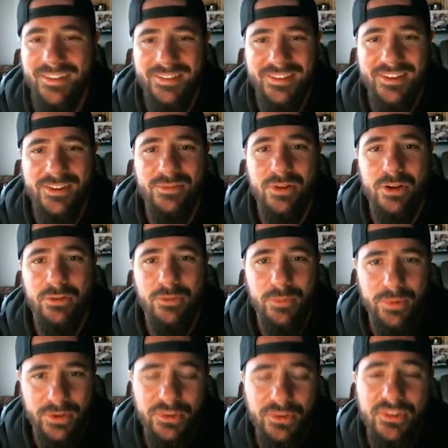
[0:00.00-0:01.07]
the in route over the
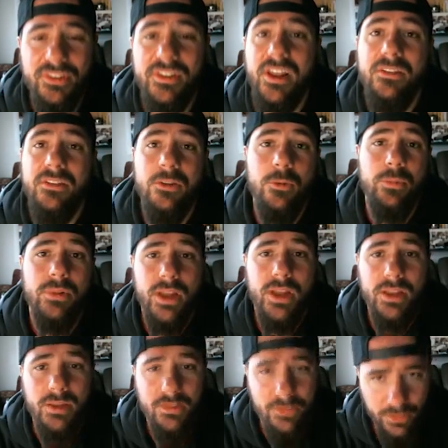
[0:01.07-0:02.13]
place. it's a nice little play
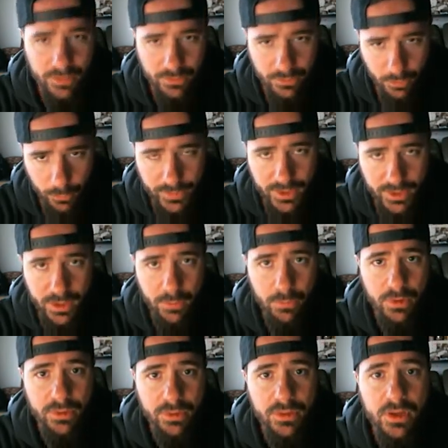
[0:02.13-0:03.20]
he's he's opening up
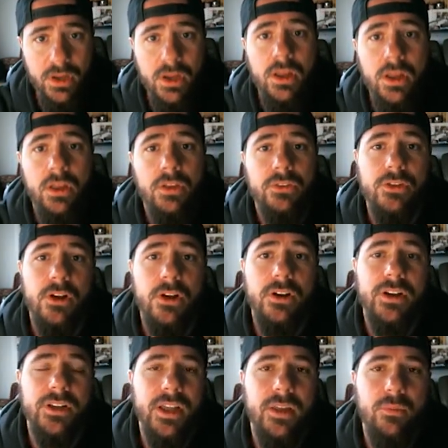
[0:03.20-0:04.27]
with, starting
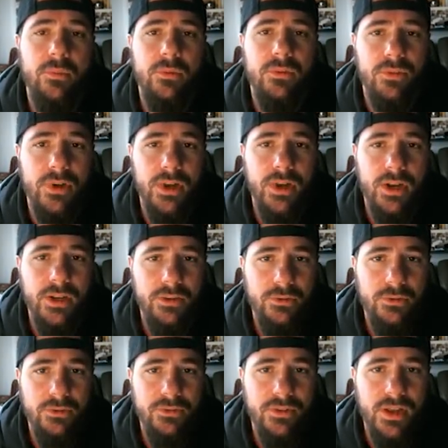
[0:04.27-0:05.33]
the game with, so I gotta get
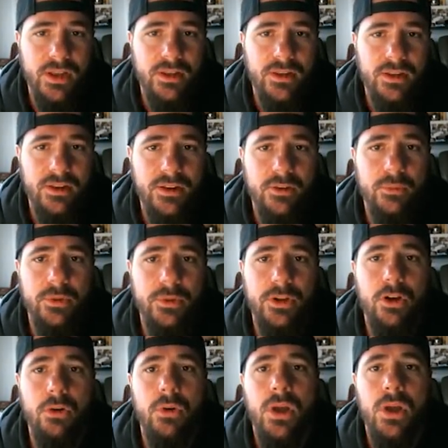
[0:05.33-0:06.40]
used to that. And here we
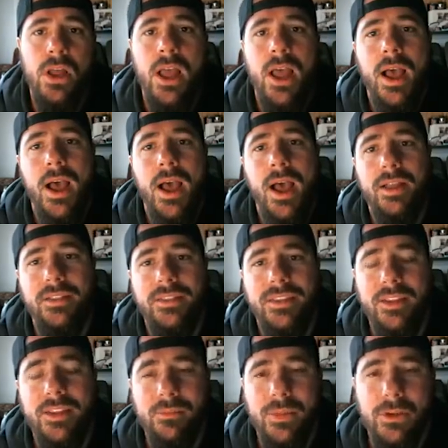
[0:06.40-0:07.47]
go. I
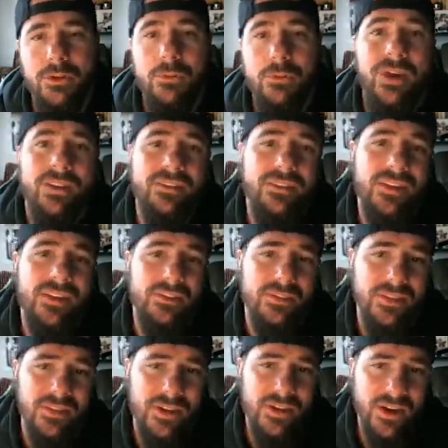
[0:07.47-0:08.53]
deep middle my
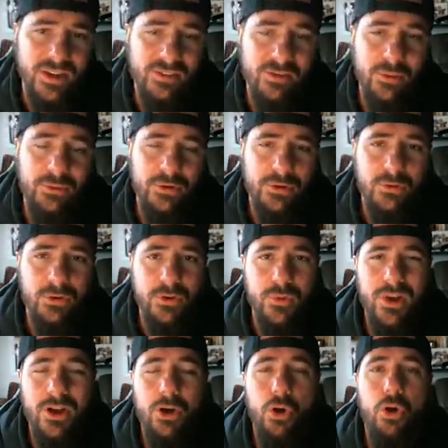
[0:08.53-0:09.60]
safety and I give up the corner
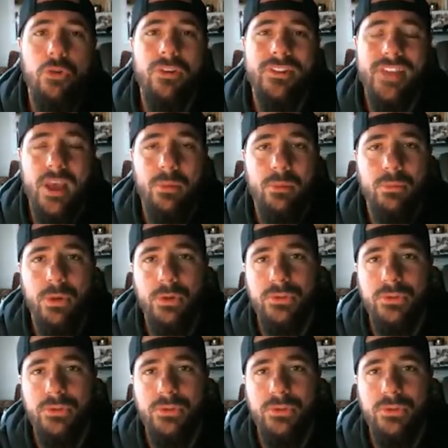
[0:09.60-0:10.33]
route over top of Bo